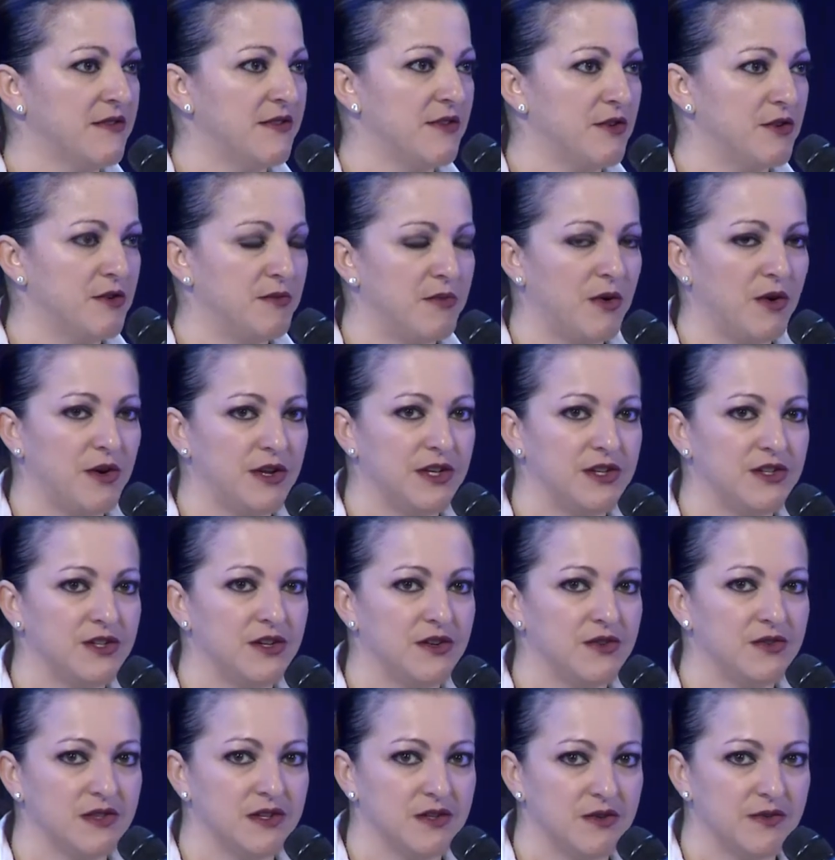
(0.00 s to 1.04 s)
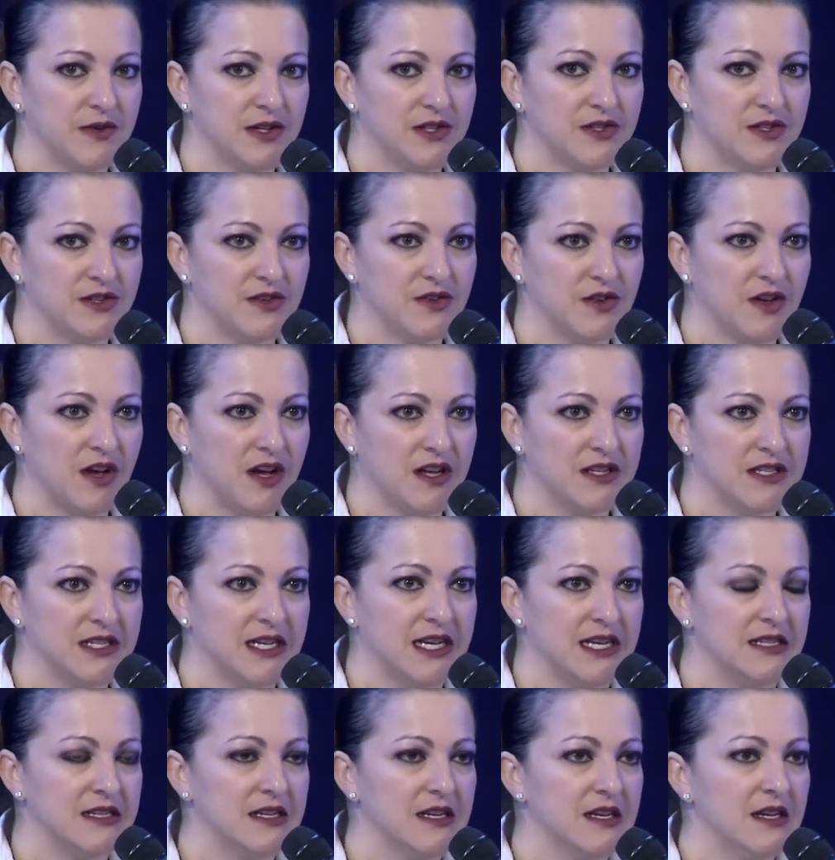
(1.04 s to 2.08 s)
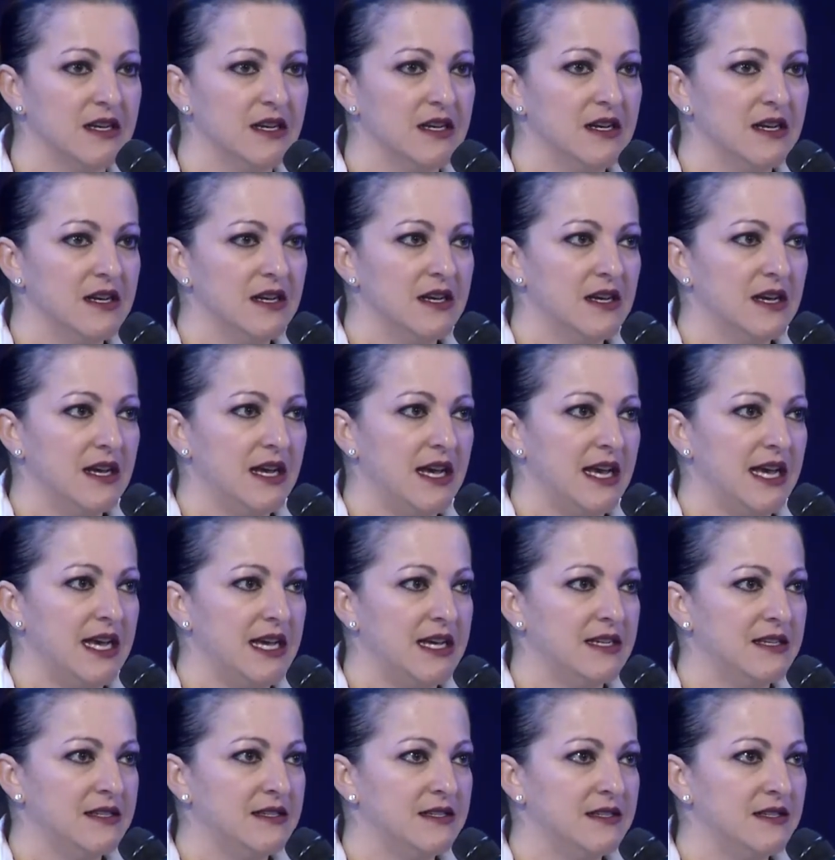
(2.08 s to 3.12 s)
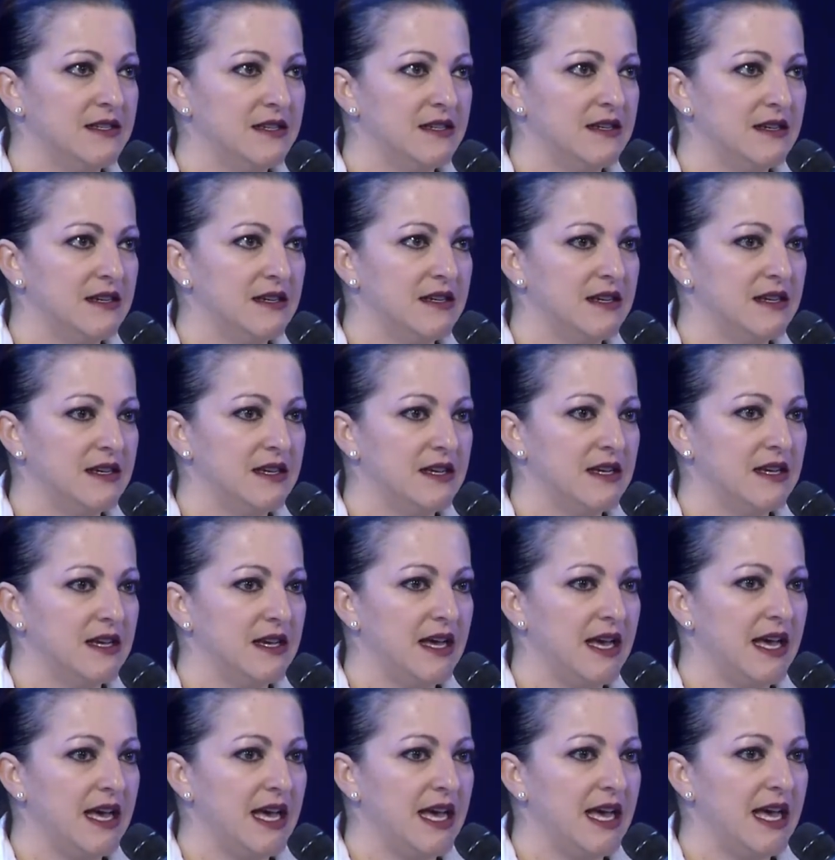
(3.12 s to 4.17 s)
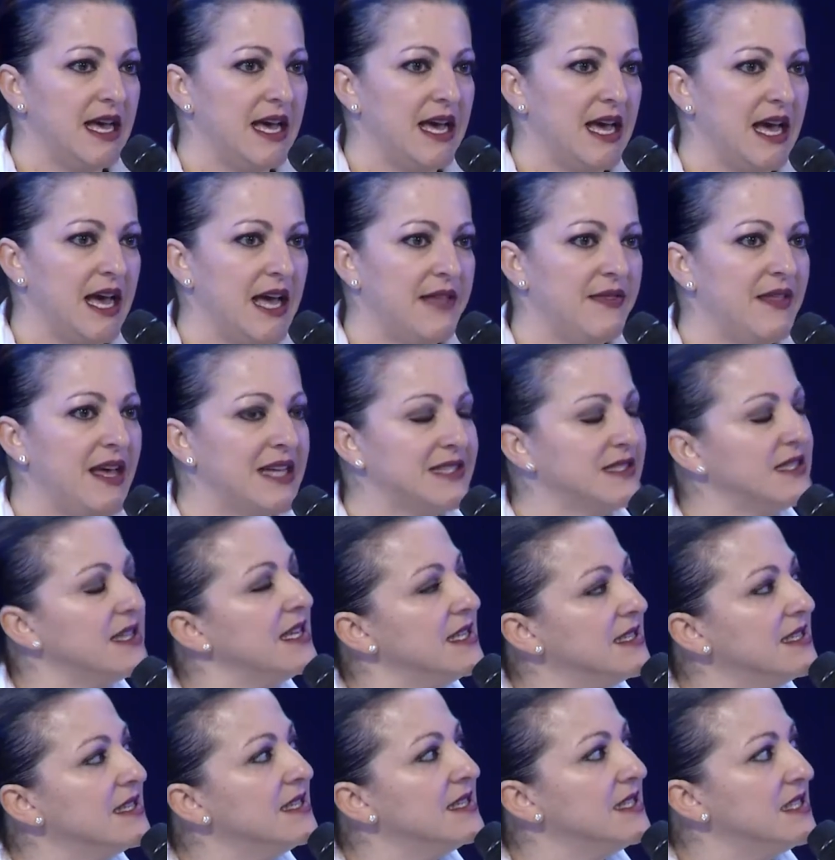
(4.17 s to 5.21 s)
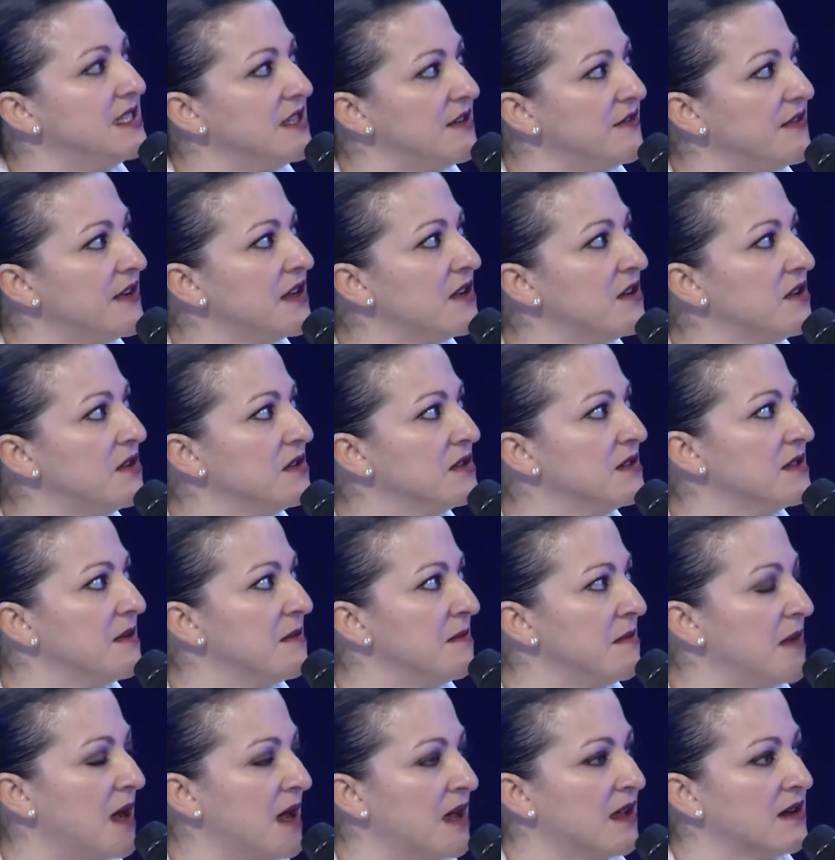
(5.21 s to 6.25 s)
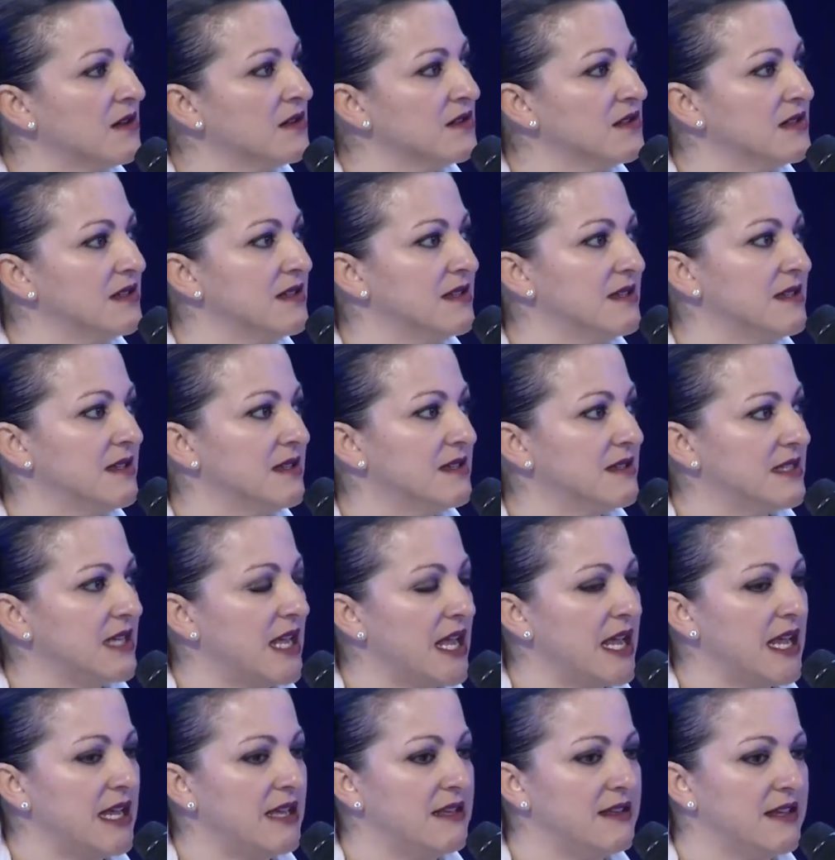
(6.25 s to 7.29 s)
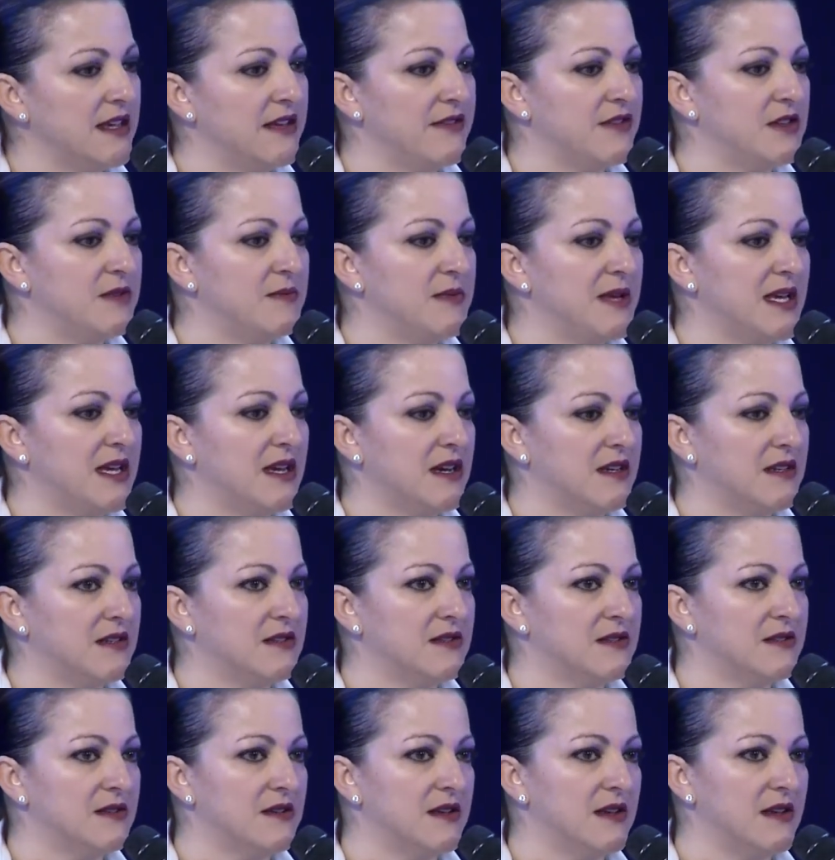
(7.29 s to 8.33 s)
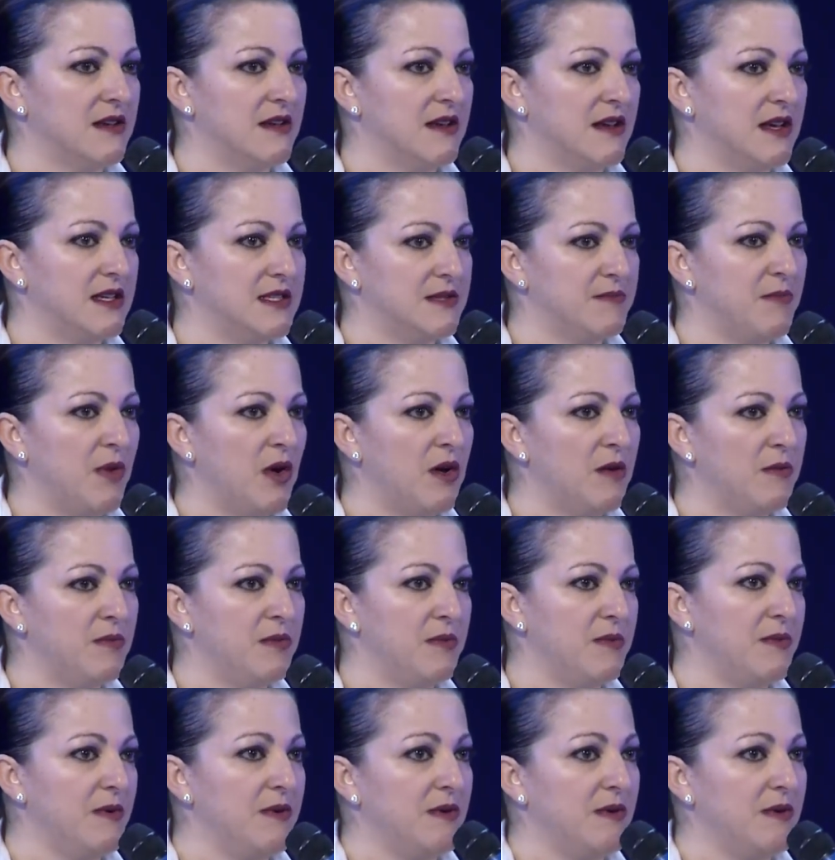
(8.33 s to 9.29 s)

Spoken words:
of third-party shows and original content. And it's a difficult model to sustain, David, because as Paul